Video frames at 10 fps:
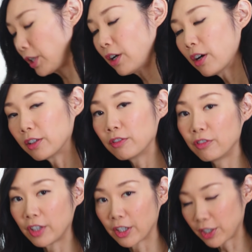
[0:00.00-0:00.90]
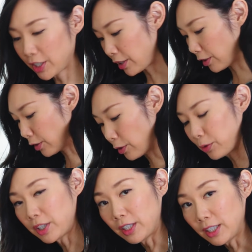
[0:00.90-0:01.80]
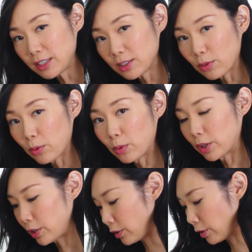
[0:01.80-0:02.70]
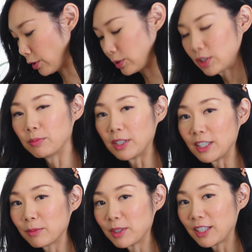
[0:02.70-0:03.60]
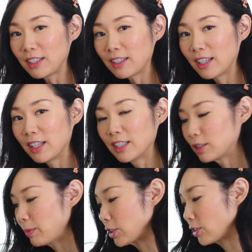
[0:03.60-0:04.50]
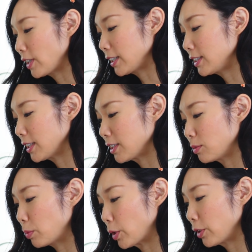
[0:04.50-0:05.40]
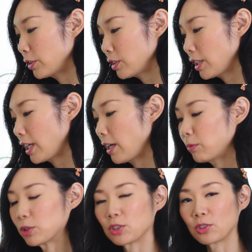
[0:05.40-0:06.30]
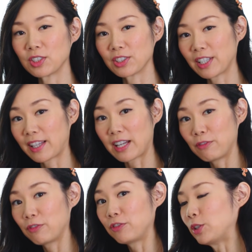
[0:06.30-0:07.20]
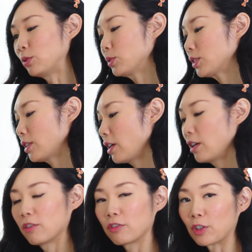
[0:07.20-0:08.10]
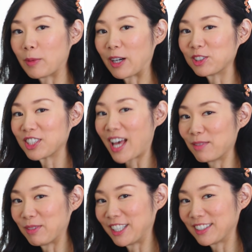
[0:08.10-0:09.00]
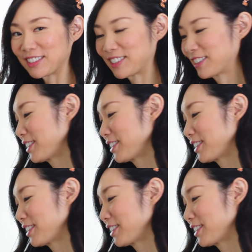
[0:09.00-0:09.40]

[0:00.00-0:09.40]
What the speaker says: it on a very low heat or a low to medium heat to make sure that it doesn't burn. And we're just going to let that infuse for about 10 minutes.